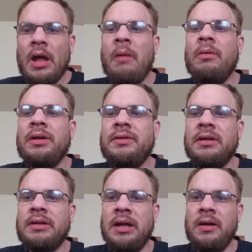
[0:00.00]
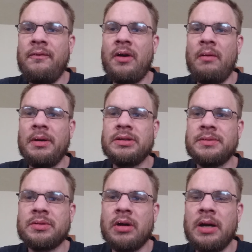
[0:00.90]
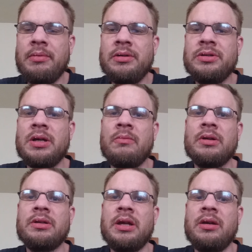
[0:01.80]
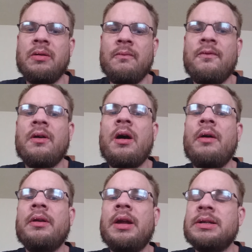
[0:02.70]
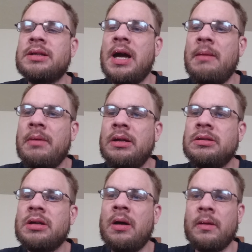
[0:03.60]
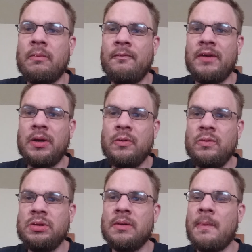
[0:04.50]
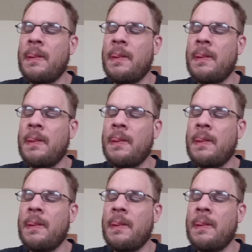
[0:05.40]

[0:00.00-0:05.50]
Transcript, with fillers: I'm gonna thank you for all my subscribers. I'm gonna thank you for all the nice comments, all the views.